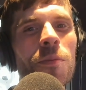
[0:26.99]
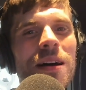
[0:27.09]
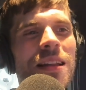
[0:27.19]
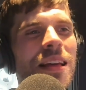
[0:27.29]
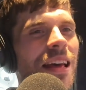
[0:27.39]

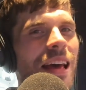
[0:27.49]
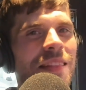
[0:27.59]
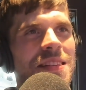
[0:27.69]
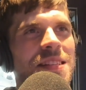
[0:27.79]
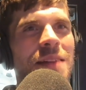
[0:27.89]
but
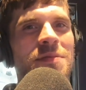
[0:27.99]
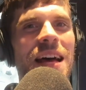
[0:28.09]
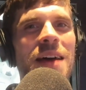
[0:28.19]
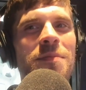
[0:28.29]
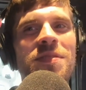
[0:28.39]
at the same
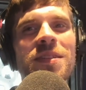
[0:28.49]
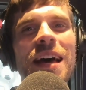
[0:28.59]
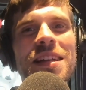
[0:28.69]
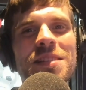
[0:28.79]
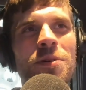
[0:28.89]
time, if the
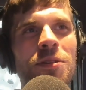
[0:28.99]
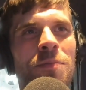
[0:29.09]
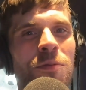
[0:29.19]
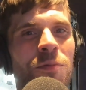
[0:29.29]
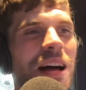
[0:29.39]
Lions build
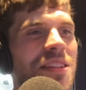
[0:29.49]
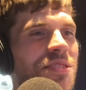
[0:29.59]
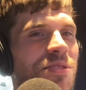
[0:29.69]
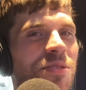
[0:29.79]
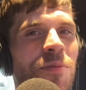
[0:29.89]
up a
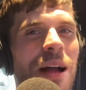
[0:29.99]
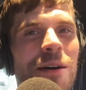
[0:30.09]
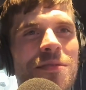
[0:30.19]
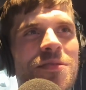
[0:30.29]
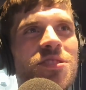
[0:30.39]
roster
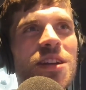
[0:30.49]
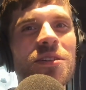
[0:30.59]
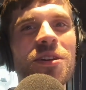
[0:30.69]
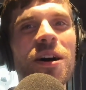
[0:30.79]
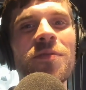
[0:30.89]
around
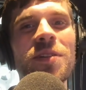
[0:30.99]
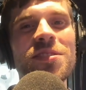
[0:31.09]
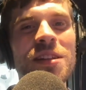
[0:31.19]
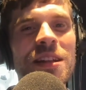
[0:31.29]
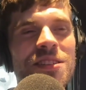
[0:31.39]
Jared Goff and
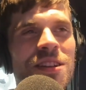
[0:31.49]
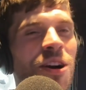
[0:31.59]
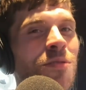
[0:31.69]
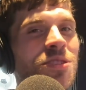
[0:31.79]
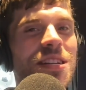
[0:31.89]
a, a
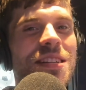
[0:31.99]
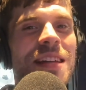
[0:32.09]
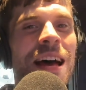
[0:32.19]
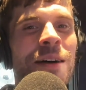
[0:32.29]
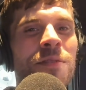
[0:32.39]
coaching
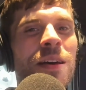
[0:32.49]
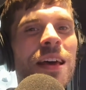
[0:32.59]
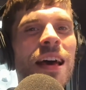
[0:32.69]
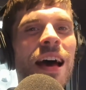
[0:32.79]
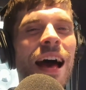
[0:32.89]
staff,
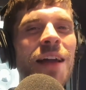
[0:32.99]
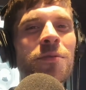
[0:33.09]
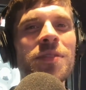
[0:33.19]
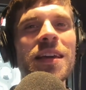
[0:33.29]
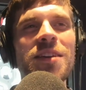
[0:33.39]
I
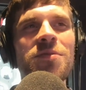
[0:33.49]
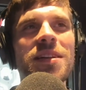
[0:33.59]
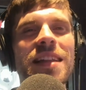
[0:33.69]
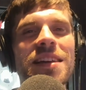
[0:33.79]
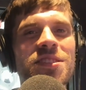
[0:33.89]
don't think you
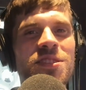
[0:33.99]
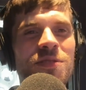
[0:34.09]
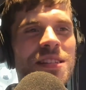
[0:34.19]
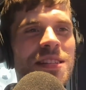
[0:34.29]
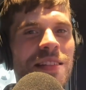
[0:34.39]
can
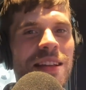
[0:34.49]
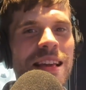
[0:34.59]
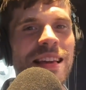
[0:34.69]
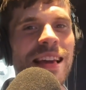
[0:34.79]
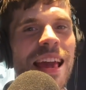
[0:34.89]
necessarily say that
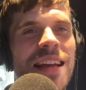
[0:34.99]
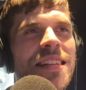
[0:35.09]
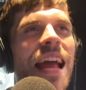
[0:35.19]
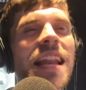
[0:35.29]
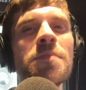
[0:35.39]
he
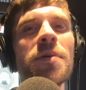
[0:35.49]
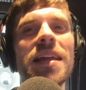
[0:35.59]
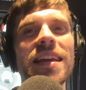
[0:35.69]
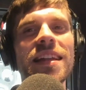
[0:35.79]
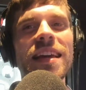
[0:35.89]
can't.
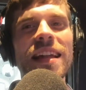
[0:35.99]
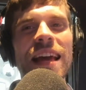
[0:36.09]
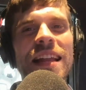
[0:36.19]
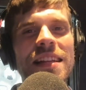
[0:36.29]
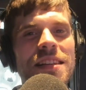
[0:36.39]
Anybody can get
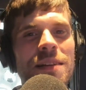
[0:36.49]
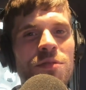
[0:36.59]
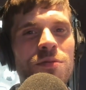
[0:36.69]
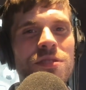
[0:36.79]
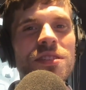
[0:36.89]
any team to a,